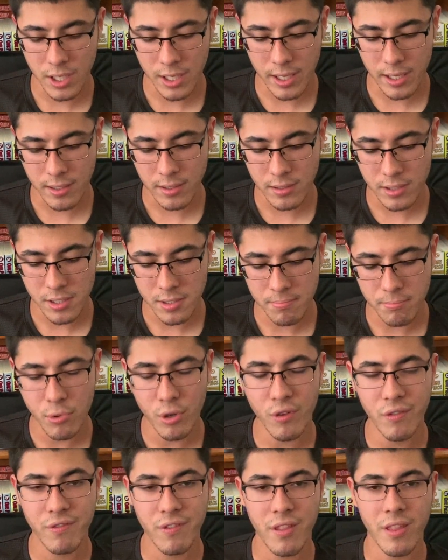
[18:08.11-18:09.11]
I just
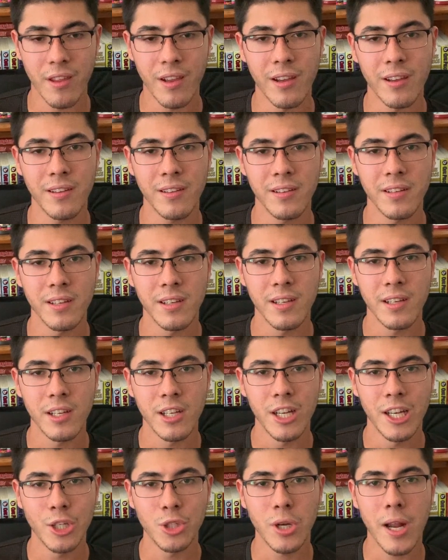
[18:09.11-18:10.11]
moved the
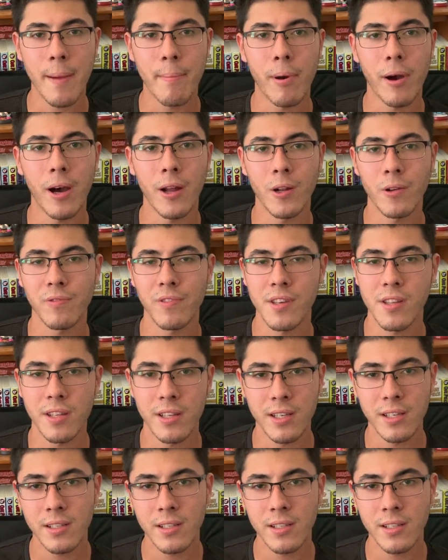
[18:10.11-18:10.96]
tripod. Hopefully